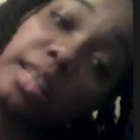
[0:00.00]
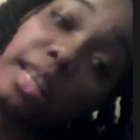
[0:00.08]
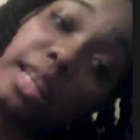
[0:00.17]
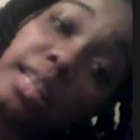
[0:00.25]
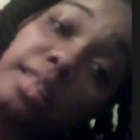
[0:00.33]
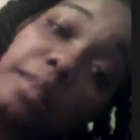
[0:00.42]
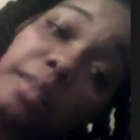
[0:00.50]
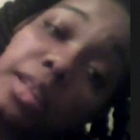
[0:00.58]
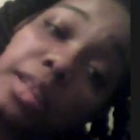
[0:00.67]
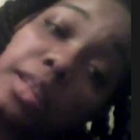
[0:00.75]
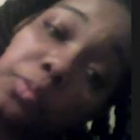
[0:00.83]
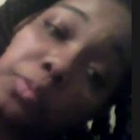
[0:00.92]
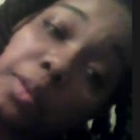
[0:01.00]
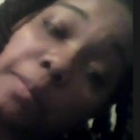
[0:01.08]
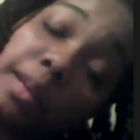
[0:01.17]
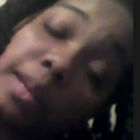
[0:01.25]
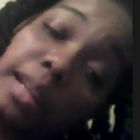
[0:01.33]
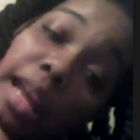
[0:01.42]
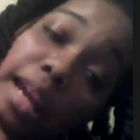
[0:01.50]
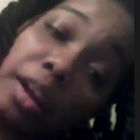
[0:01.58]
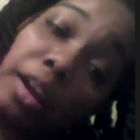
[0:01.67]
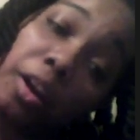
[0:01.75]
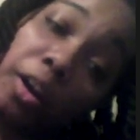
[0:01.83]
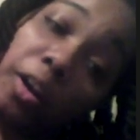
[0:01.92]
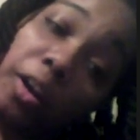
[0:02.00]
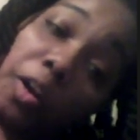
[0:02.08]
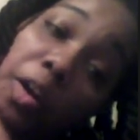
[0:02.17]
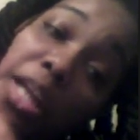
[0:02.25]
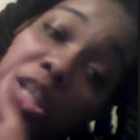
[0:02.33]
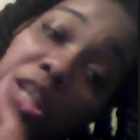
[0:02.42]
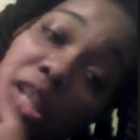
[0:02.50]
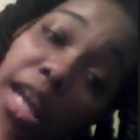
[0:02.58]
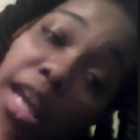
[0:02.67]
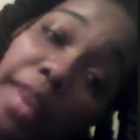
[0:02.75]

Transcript: think some of these women like her and Shay,